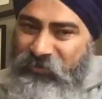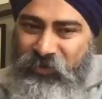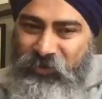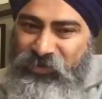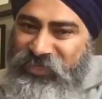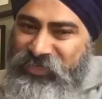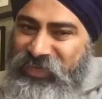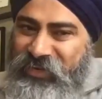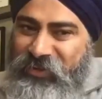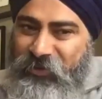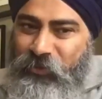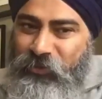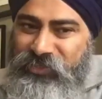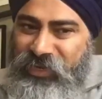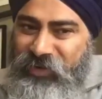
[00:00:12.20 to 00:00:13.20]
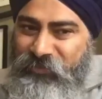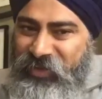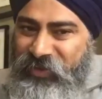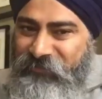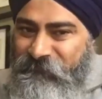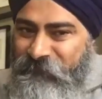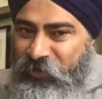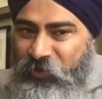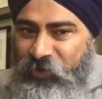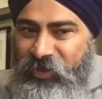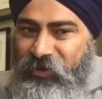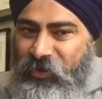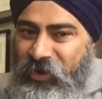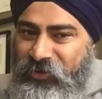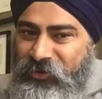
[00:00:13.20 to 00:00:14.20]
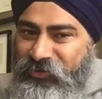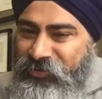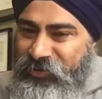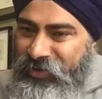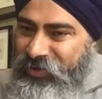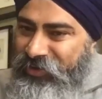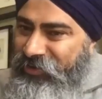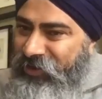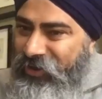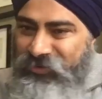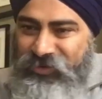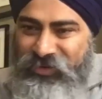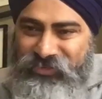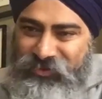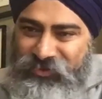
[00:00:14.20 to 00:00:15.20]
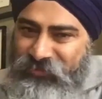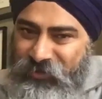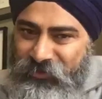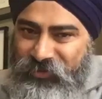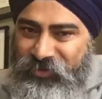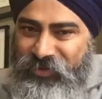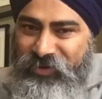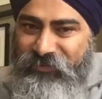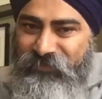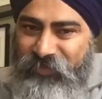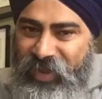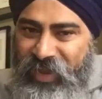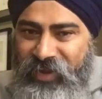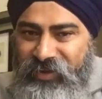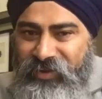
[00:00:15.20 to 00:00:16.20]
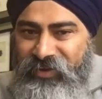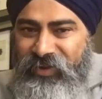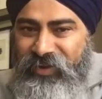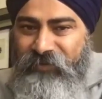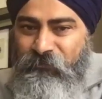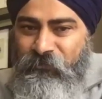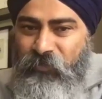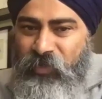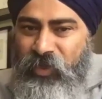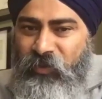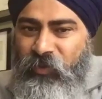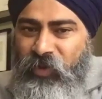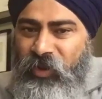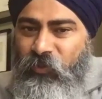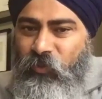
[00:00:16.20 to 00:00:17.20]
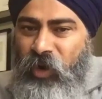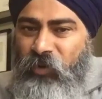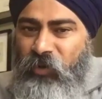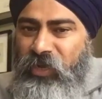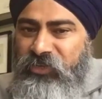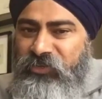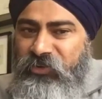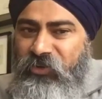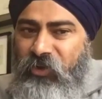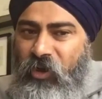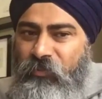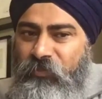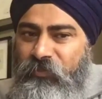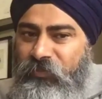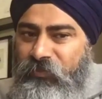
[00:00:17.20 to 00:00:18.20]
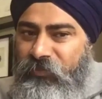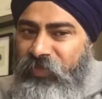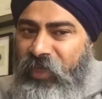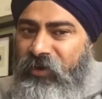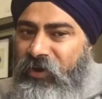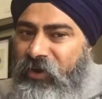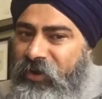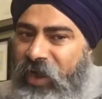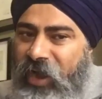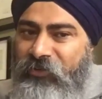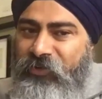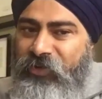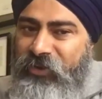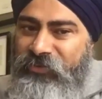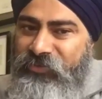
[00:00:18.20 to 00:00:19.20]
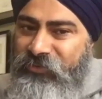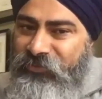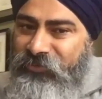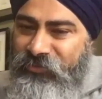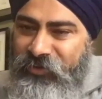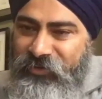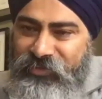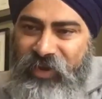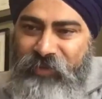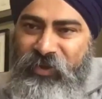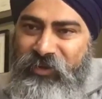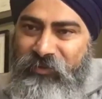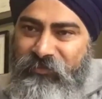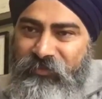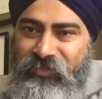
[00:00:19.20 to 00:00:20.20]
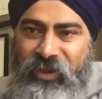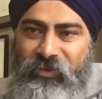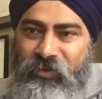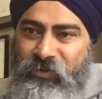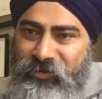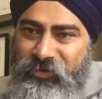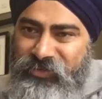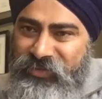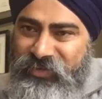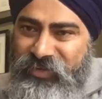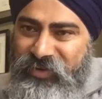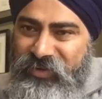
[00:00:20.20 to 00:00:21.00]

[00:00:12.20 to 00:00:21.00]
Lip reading: your 16-year-old is going to be going to college in not too distant future. And in what ways do you hope that her education is going to be different than yours?